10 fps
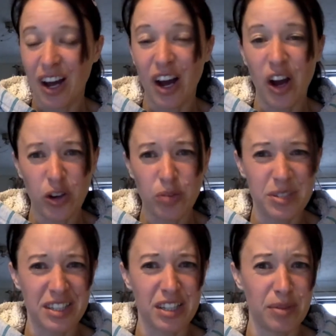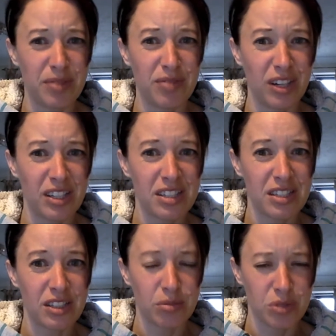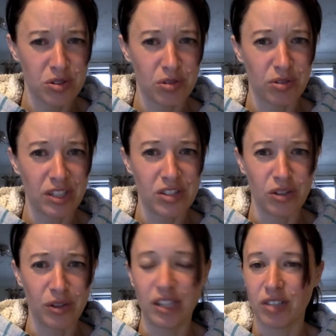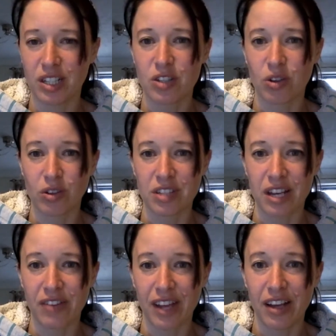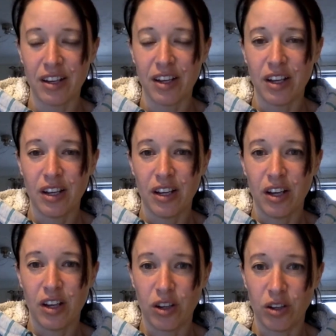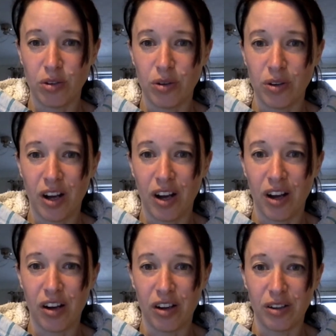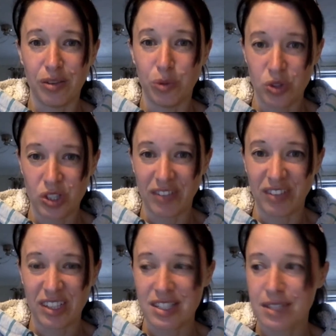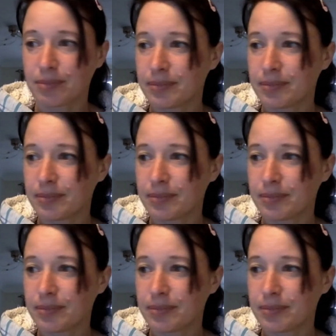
I hope it's going to be right. I'm sorry to any Greek scholars out there who are watching this.